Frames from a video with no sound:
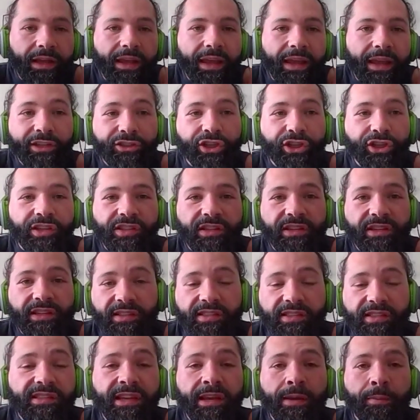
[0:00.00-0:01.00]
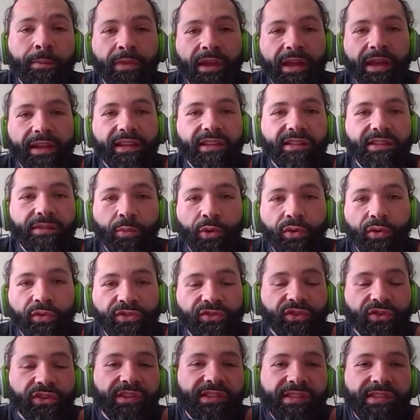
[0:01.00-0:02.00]
It just can seem like it's moves
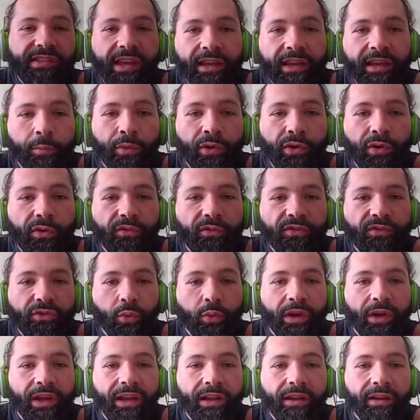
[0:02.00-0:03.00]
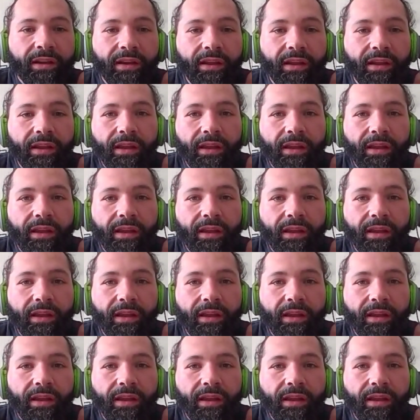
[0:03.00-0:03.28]
for the sake of moves when